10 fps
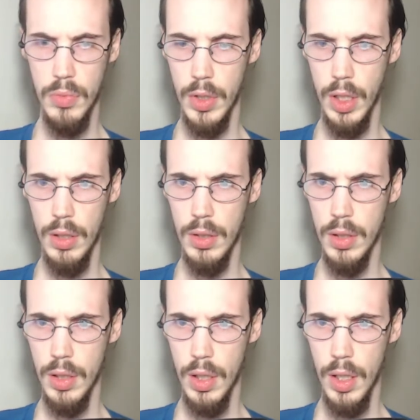Yeah,
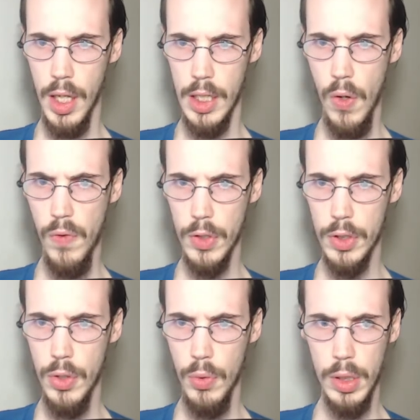it's over,
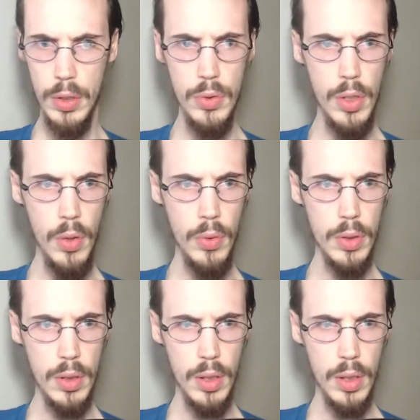Jolene Cujo.